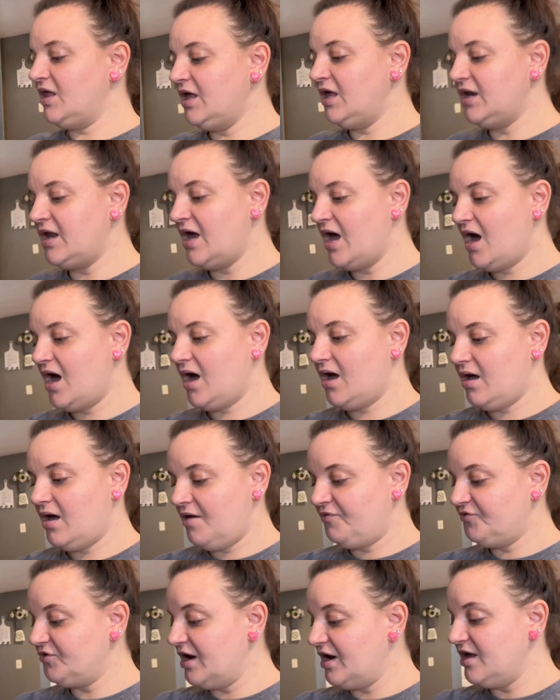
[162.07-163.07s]
And
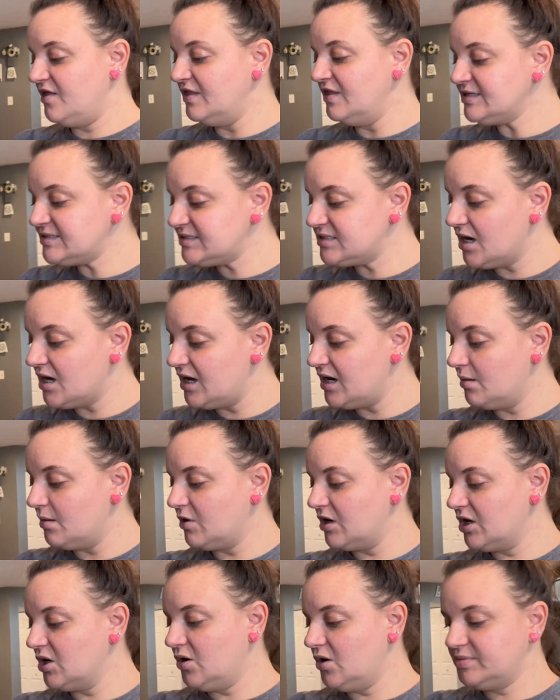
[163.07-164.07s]
after I get this done, I'm
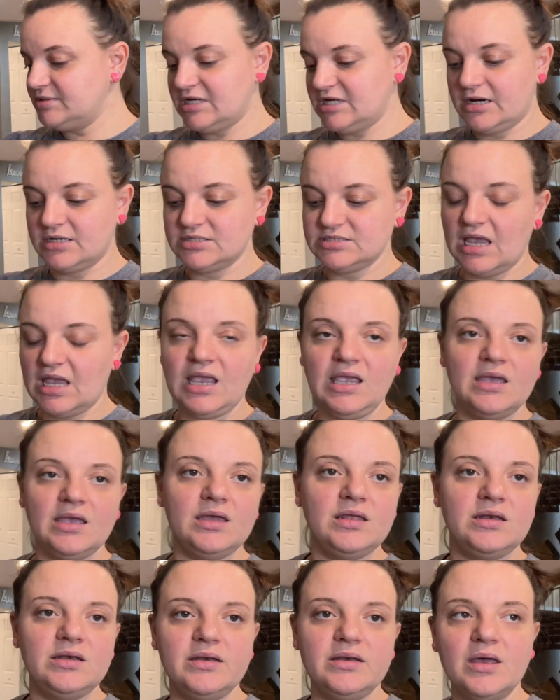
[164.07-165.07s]
gonna go upstairs
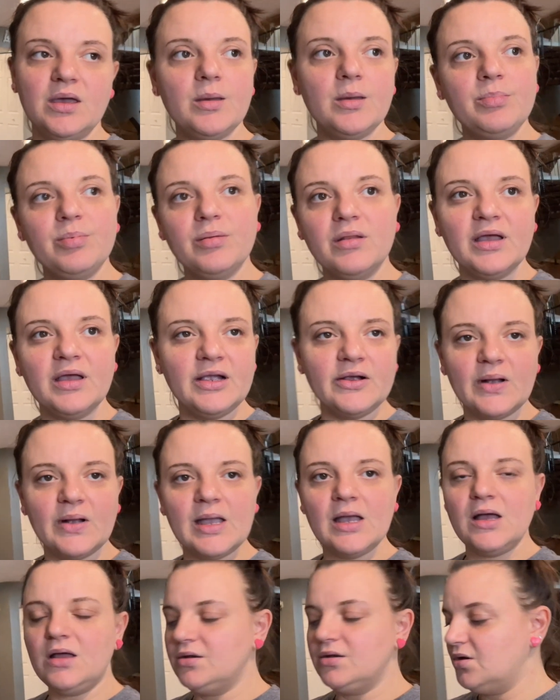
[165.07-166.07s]
and play
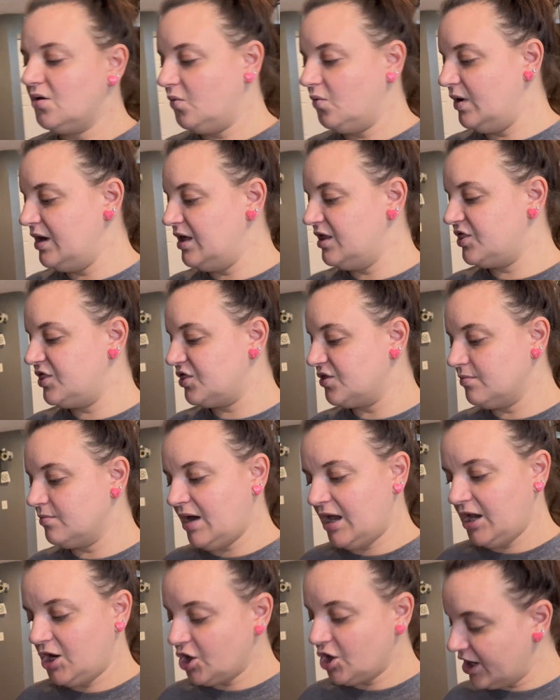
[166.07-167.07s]
around with
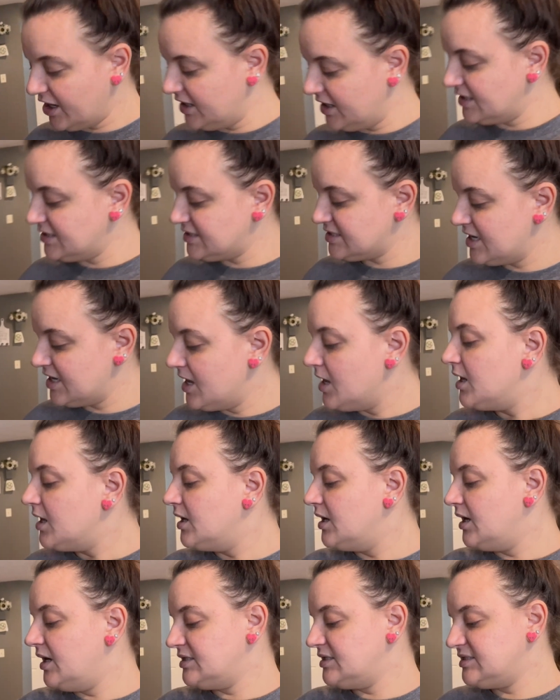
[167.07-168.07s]
my Cricut
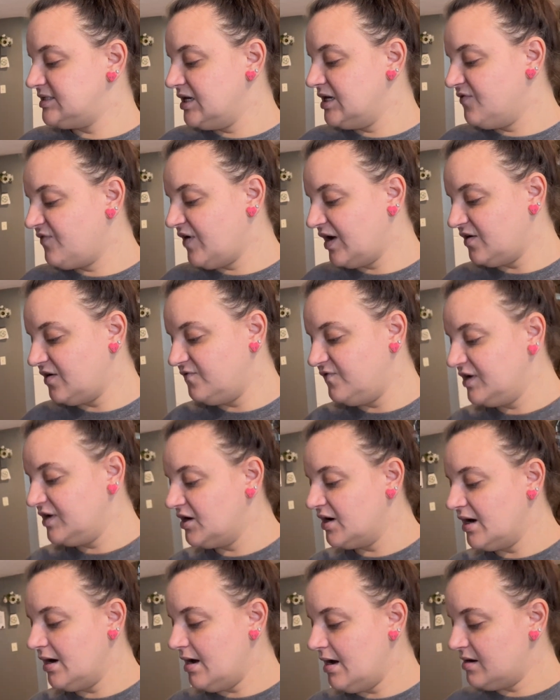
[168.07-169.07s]
and see if I can
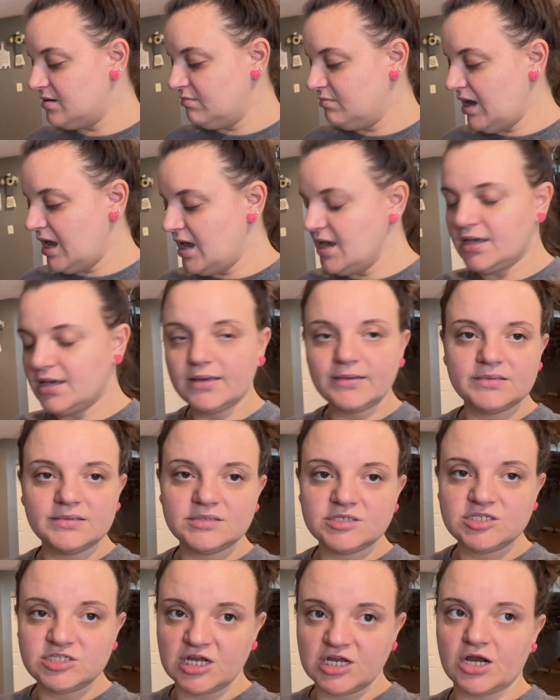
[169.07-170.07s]
figure out how to make
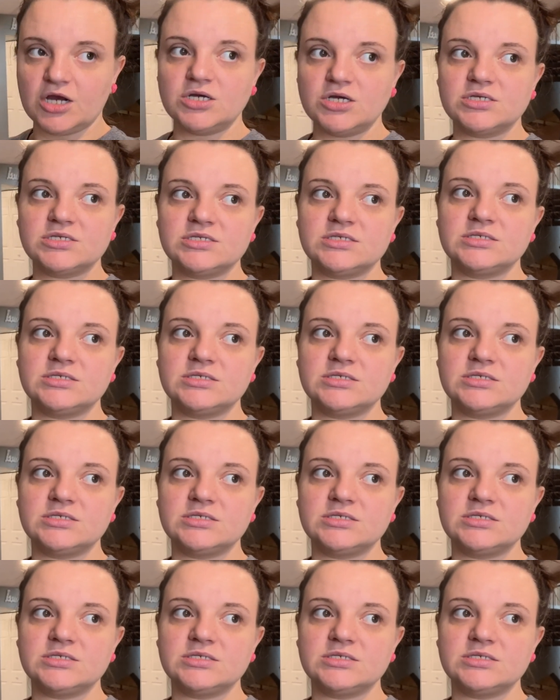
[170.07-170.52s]
stickers.